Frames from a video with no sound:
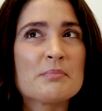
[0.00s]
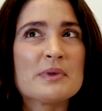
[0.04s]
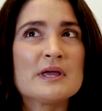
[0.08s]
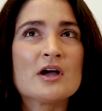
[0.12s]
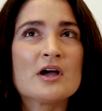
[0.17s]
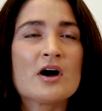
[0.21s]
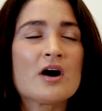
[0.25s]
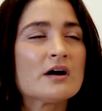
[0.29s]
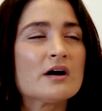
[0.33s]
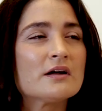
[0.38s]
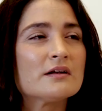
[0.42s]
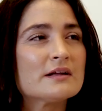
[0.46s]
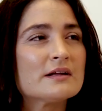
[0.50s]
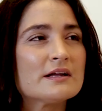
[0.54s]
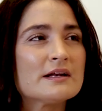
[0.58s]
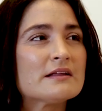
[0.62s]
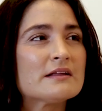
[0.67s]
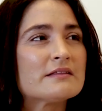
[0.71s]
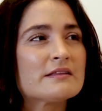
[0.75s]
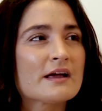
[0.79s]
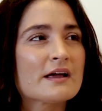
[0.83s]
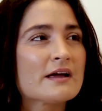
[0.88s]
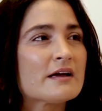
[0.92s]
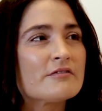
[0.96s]
beyond
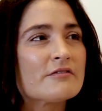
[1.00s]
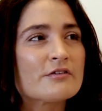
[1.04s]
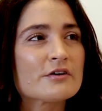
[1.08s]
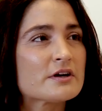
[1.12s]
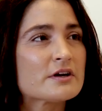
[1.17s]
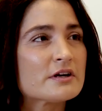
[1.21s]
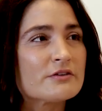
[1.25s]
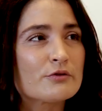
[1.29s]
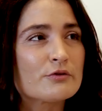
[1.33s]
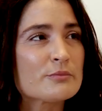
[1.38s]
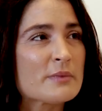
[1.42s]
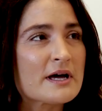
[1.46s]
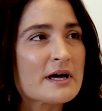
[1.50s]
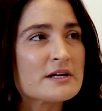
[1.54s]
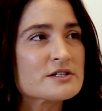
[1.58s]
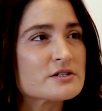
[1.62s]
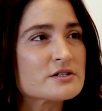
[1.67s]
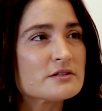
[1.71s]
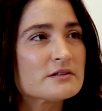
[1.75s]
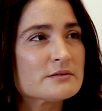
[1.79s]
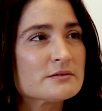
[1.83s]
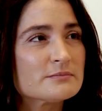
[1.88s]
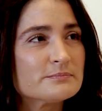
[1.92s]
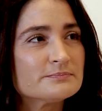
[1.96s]
anything I ever could have
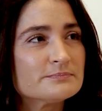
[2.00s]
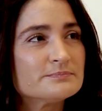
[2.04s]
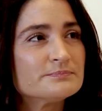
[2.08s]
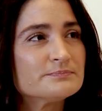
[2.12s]
imagined.